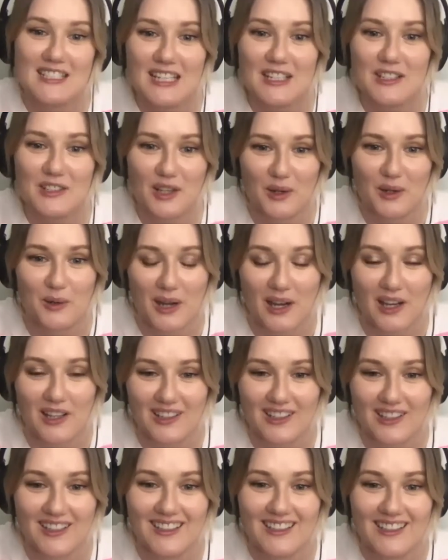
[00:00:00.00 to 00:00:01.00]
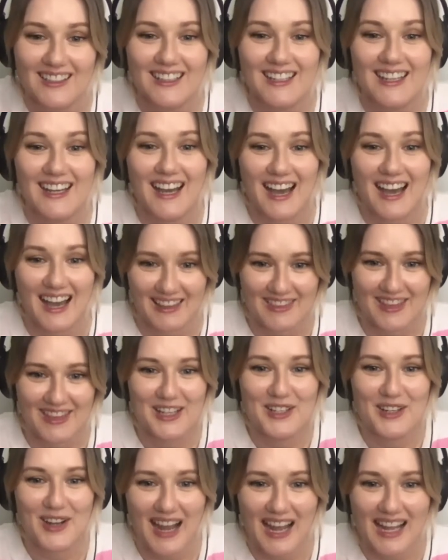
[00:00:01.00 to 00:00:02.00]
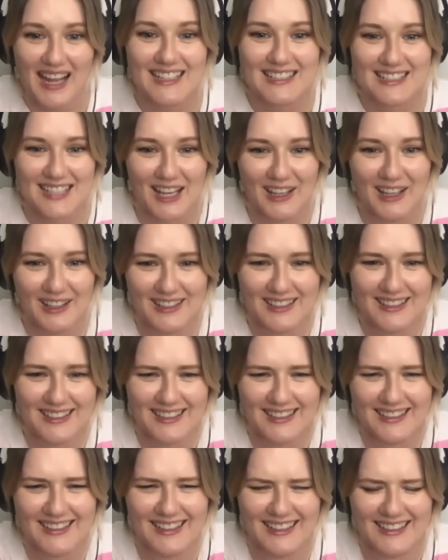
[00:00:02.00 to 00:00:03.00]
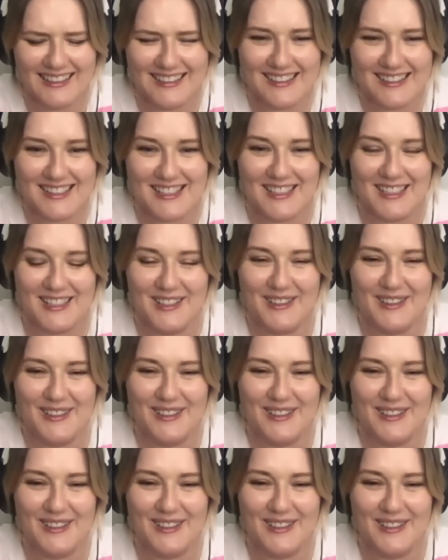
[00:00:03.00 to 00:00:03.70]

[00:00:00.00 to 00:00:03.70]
go color, and then your aunt tells you.